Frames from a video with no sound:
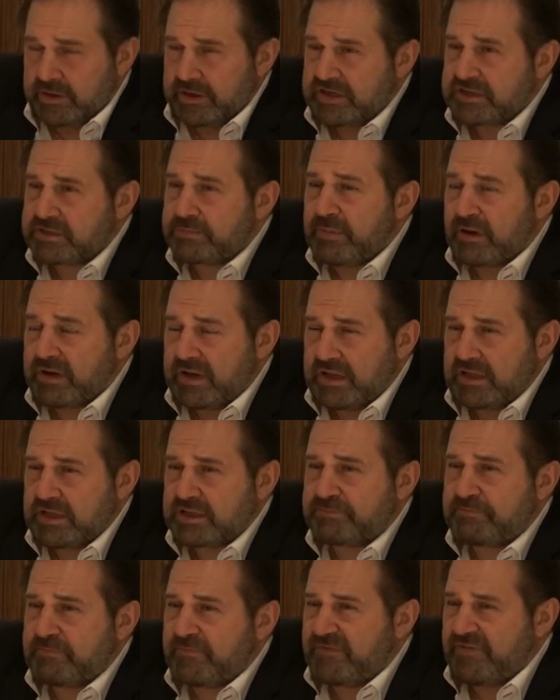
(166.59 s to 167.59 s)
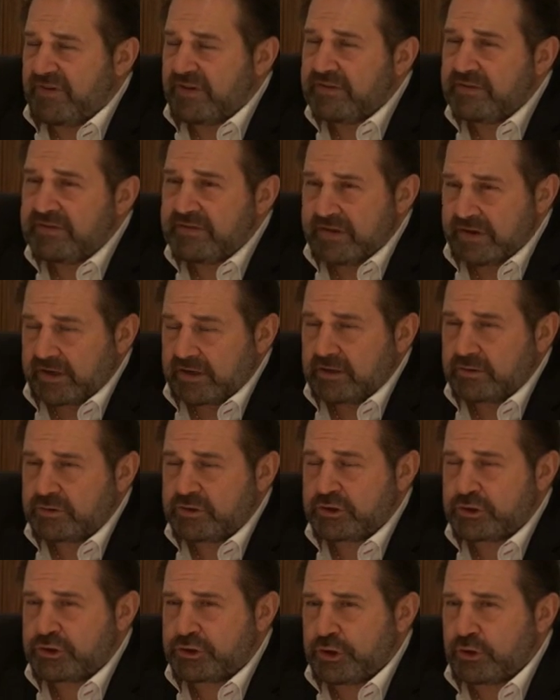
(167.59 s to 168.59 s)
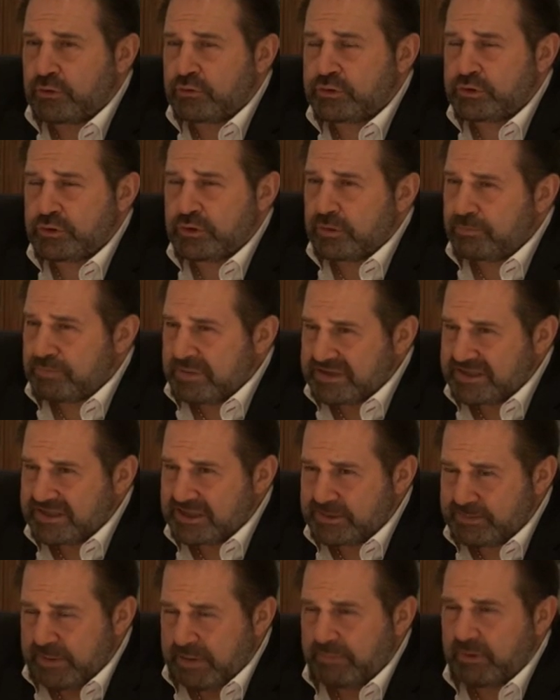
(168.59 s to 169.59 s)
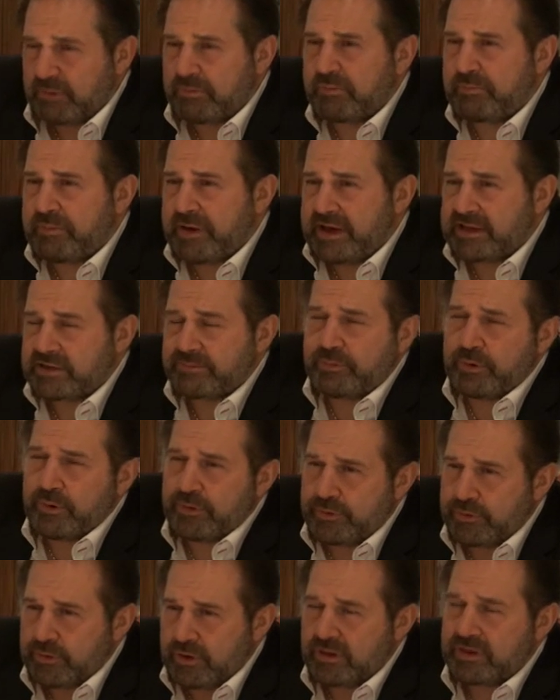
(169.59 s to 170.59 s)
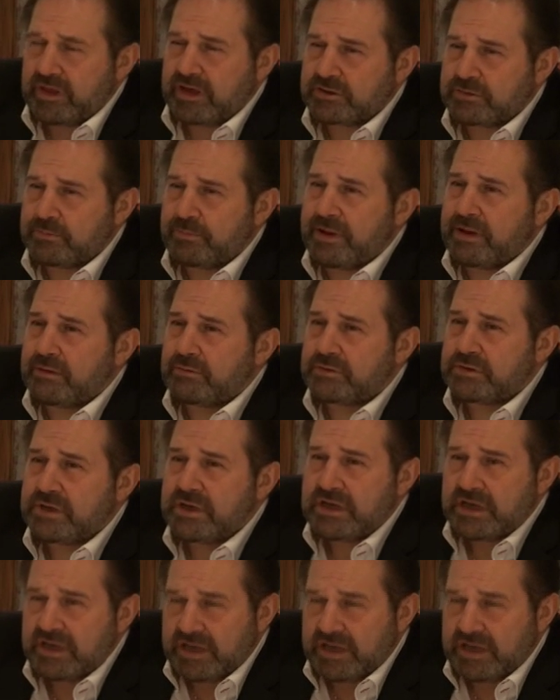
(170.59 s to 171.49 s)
It's money that's funding. It just shows you that business people are prepared to put £30,000